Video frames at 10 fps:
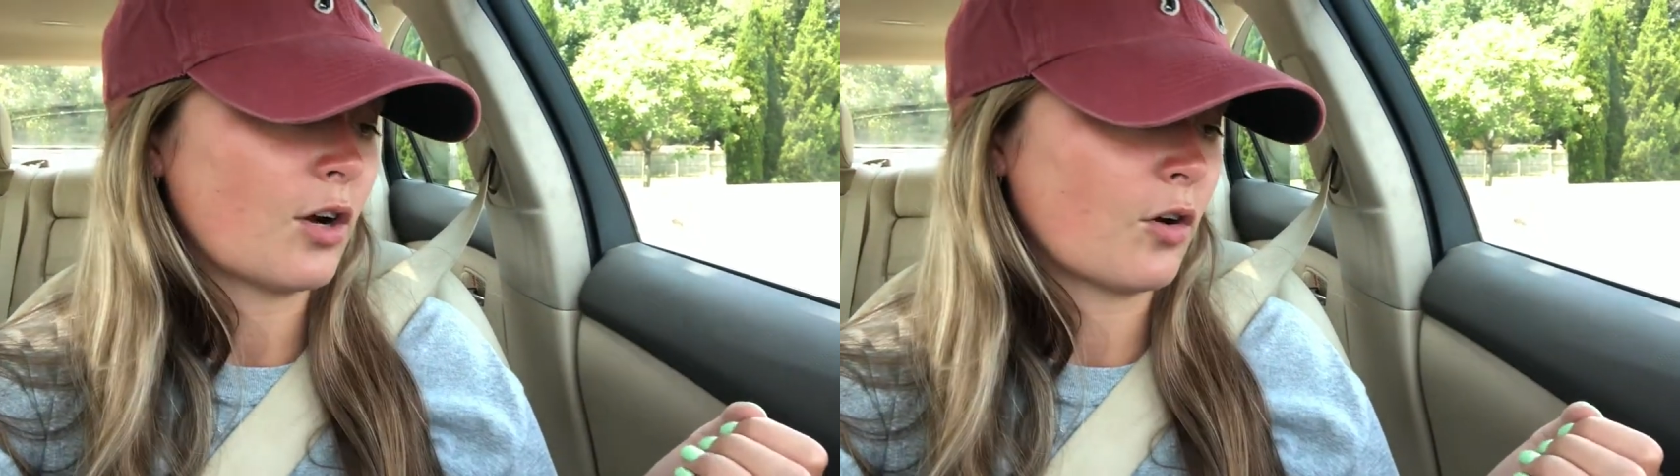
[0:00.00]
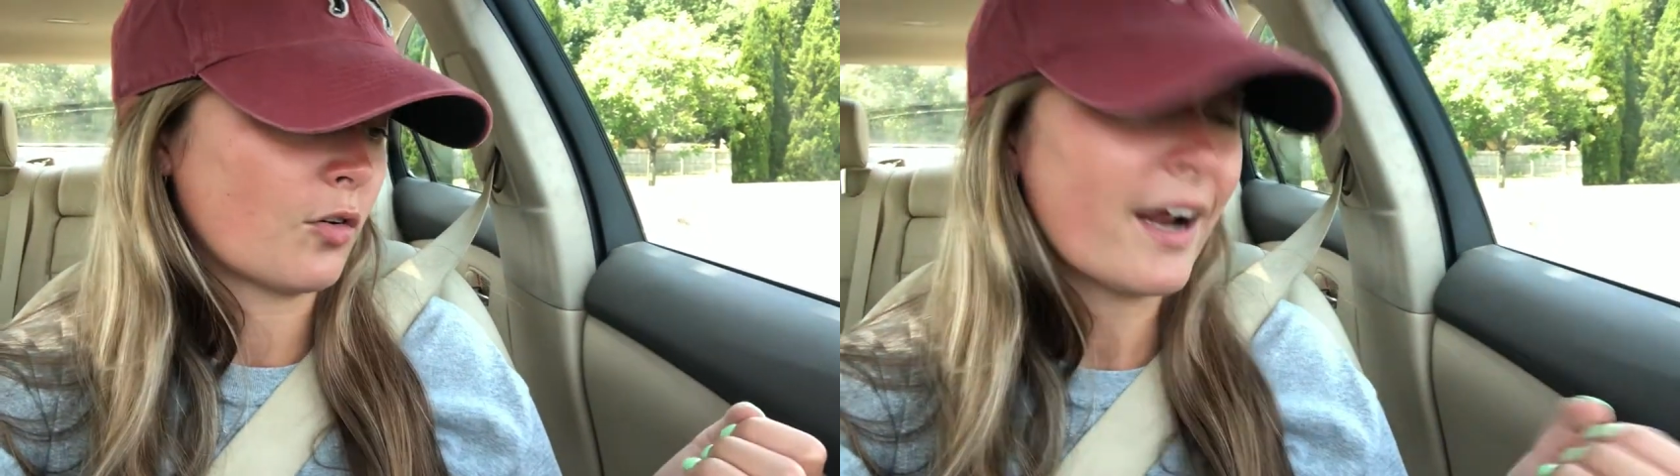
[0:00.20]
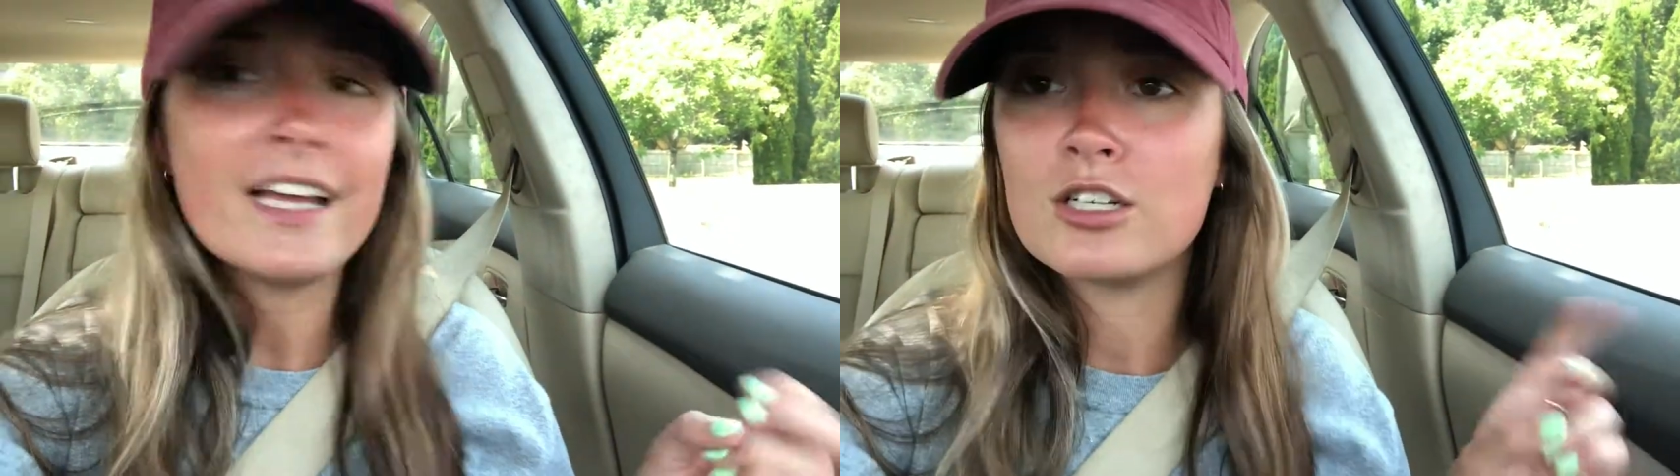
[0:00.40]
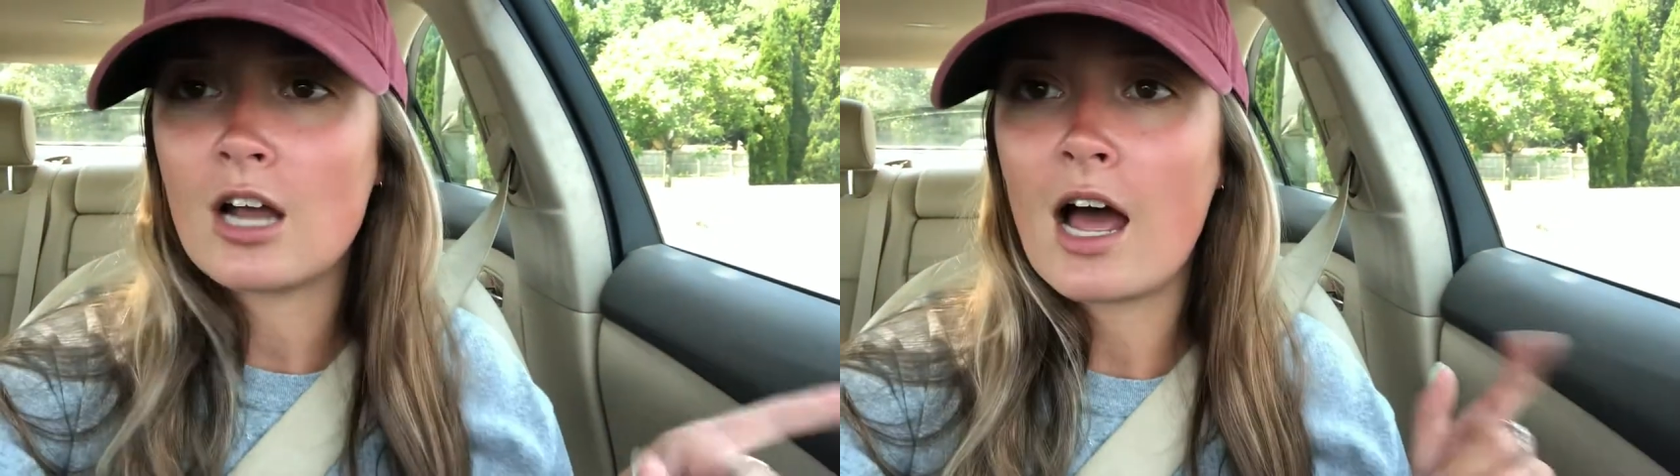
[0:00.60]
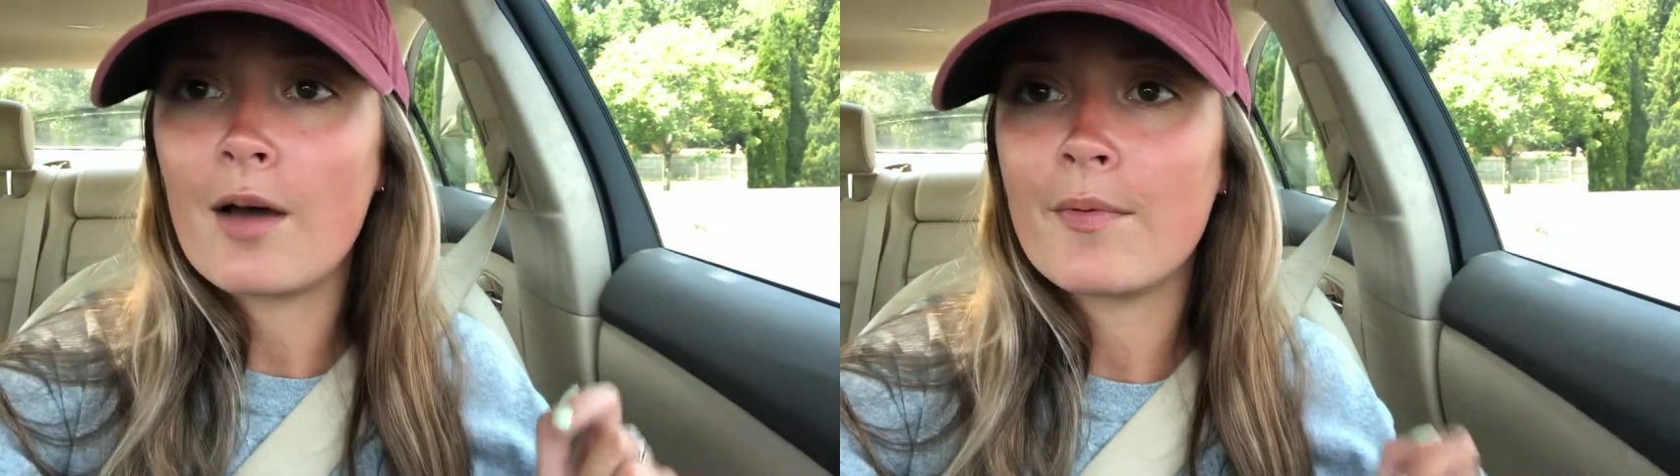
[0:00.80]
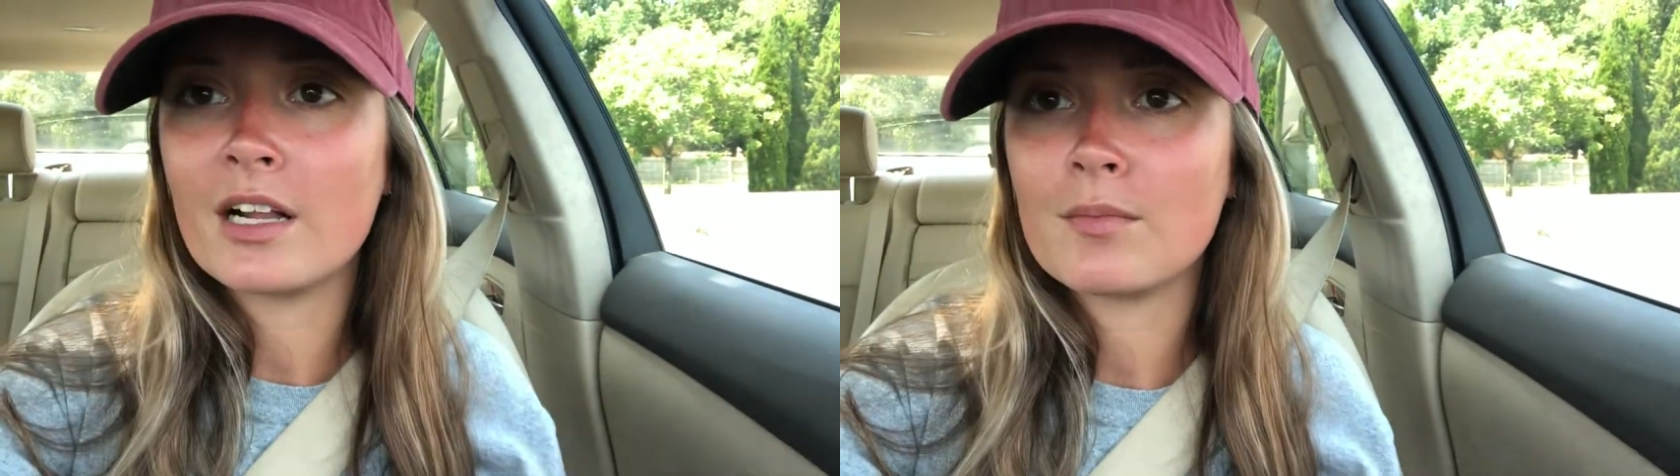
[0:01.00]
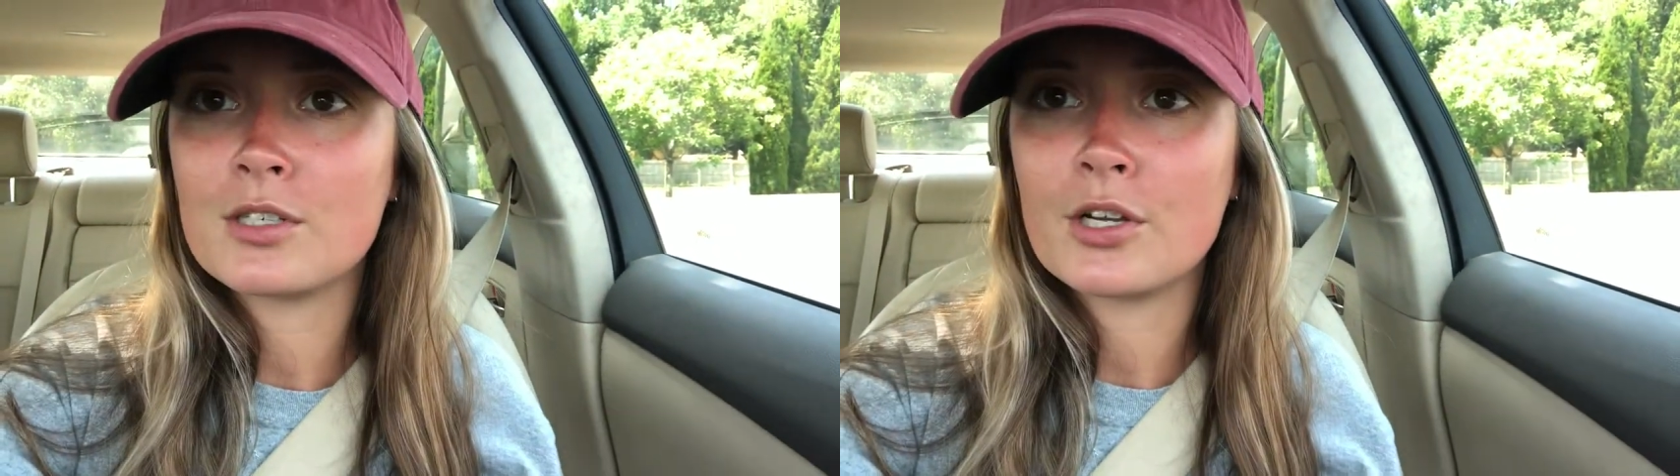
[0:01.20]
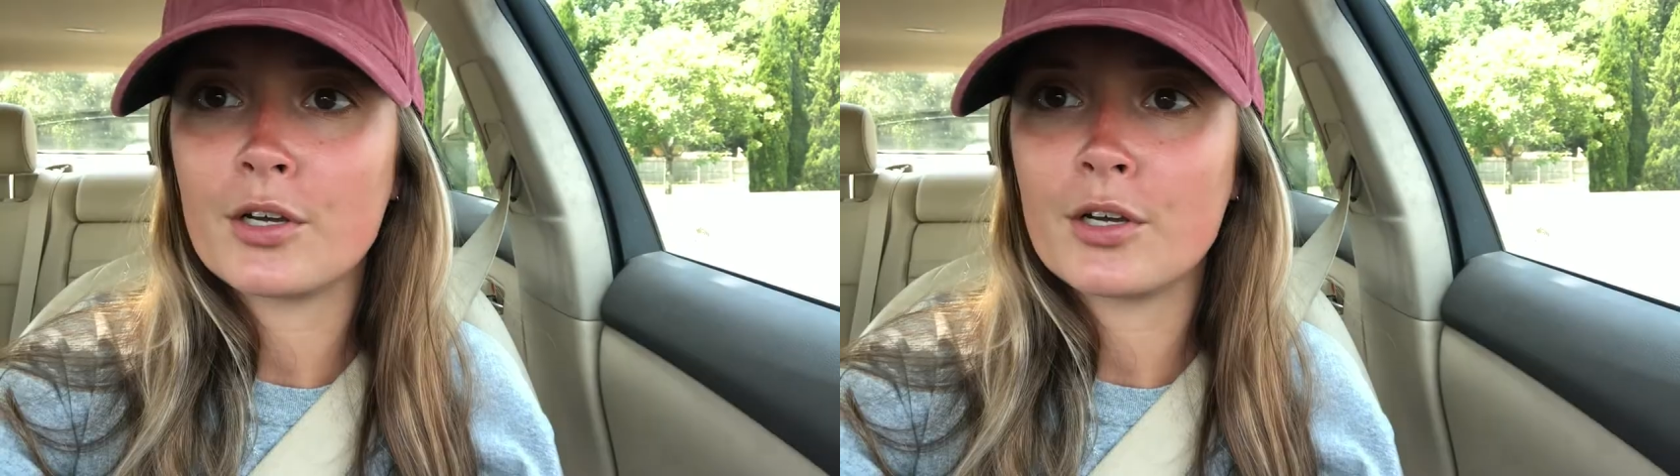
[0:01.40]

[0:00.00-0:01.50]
Great job. Here, let me show